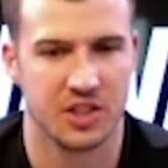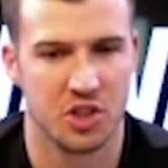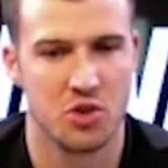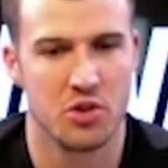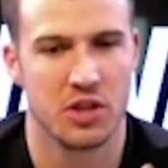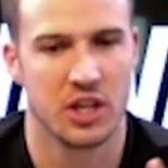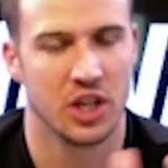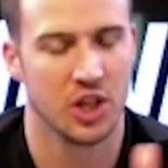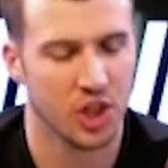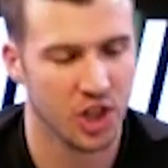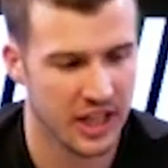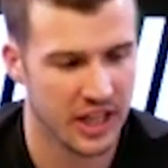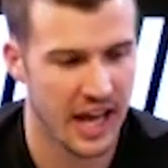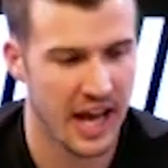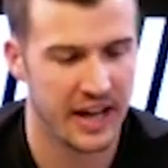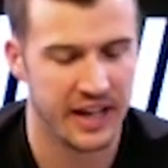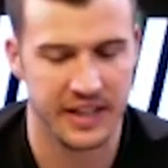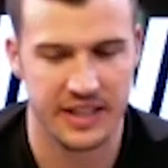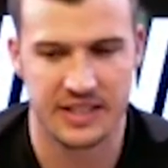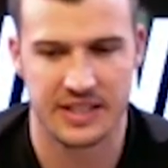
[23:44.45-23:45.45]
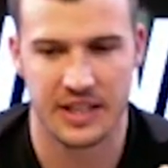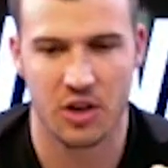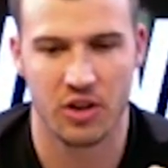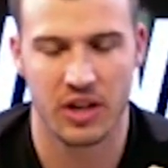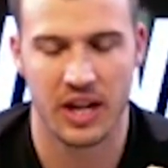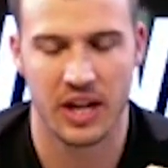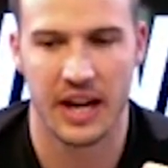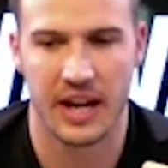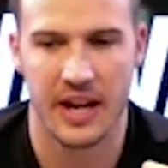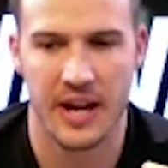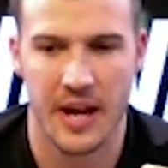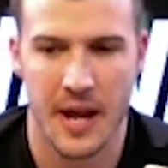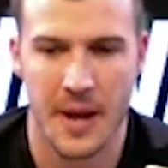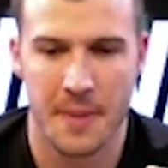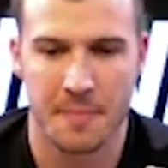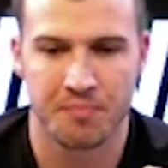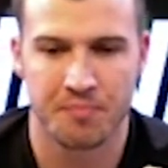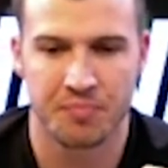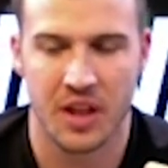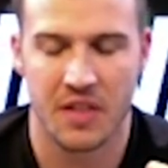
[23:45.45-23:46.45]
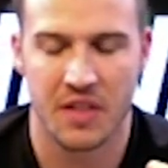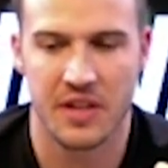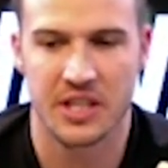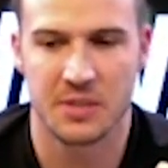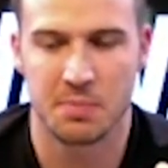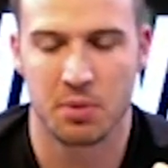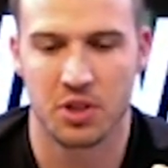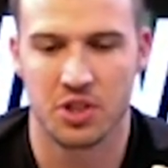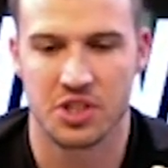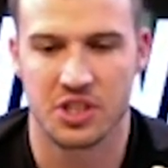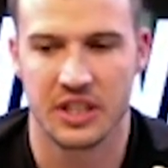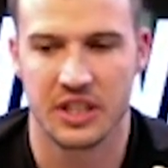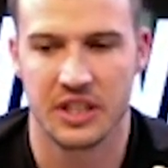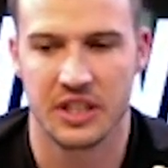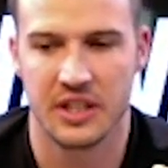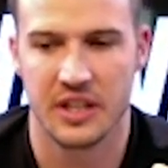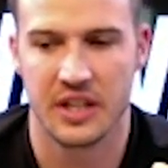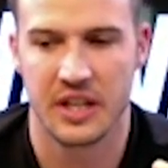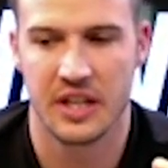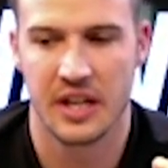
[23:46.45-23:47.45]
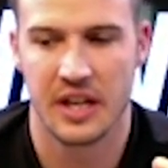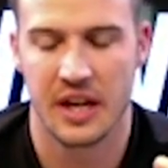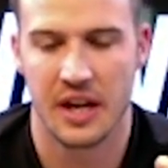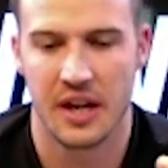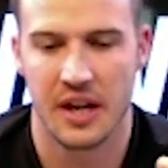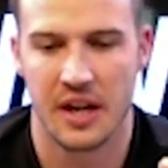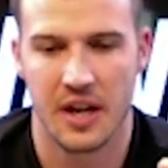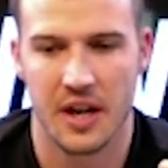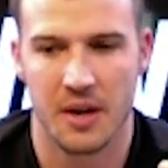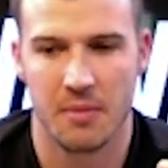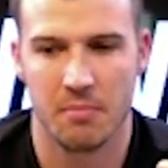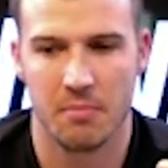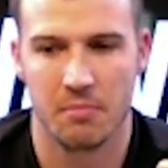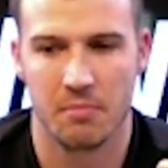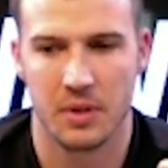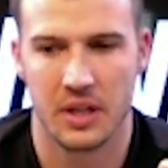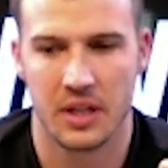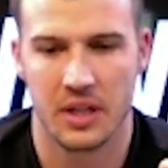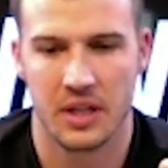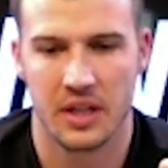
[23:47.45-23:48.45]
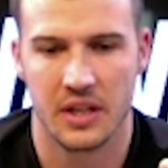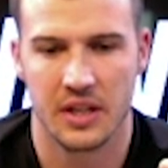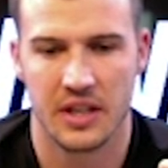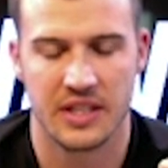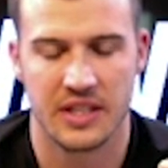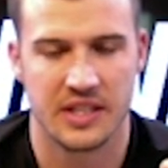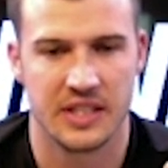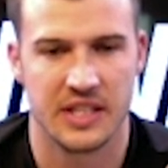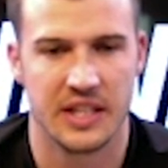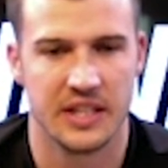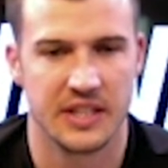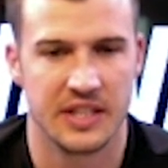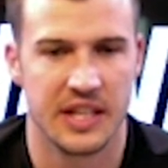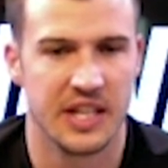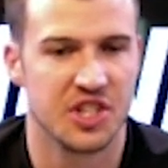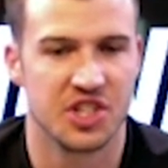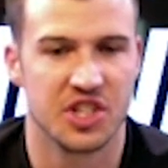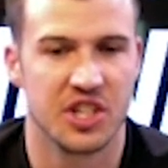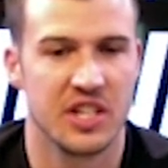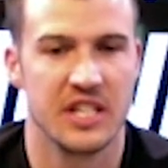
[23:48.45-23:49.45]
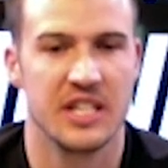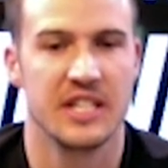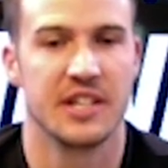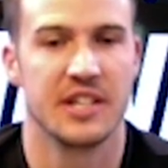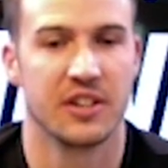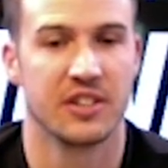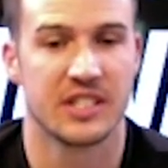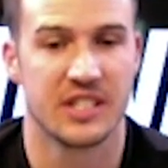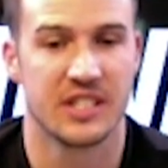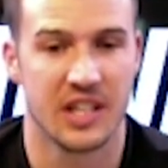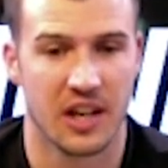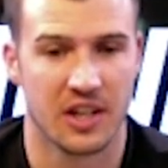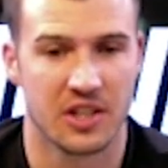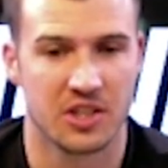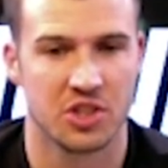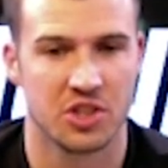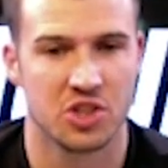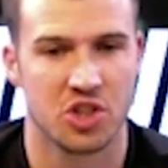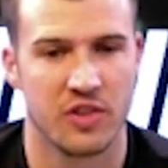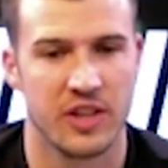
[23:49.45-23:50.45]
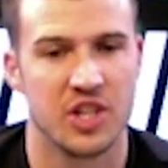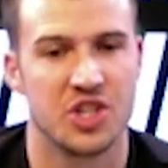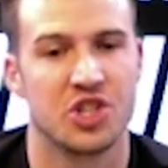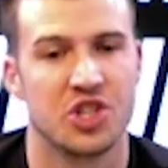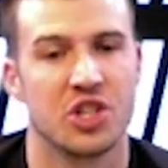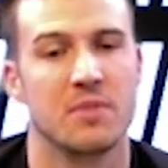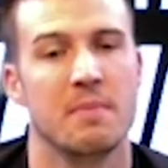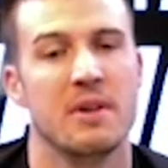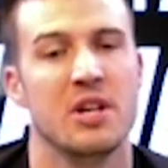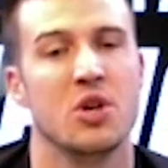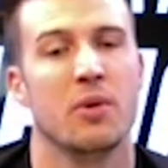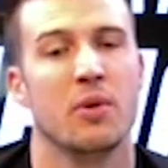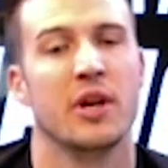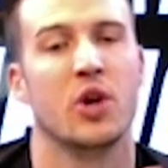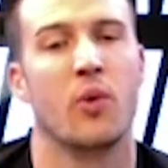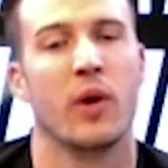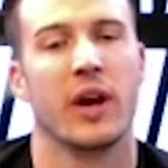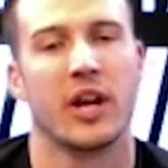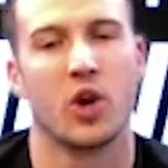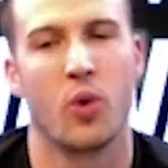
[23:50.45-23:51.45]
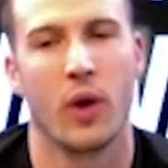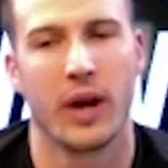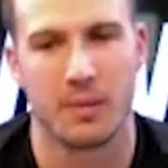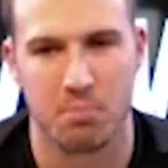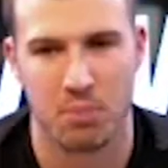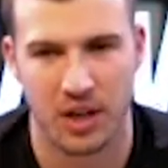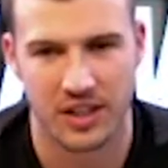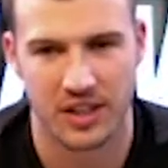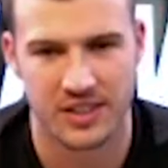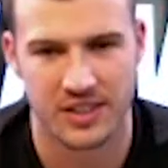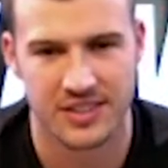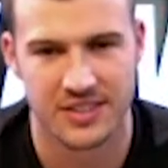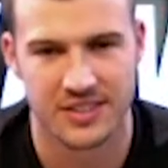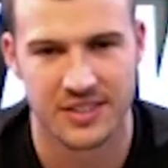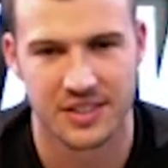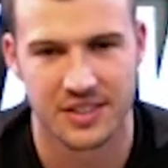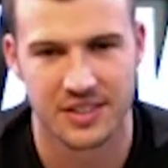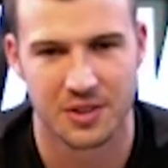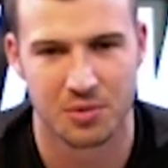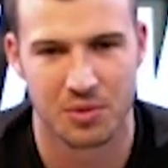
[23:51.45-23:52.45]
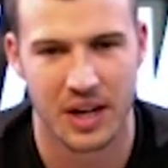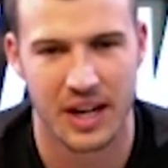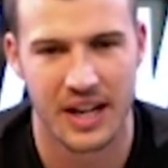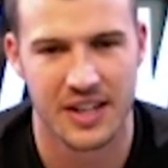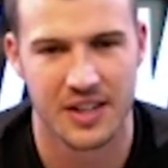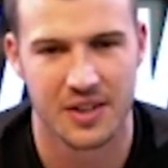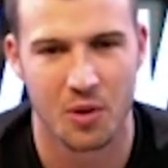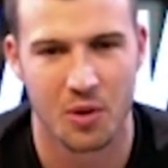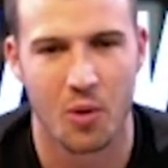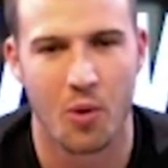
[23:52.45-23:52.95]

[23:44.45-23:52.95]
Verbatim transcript: So you can look at it and say, okay, this person, um, is t- attention to detail sucks, so they shouldn't be doing quick QuickBooks, right?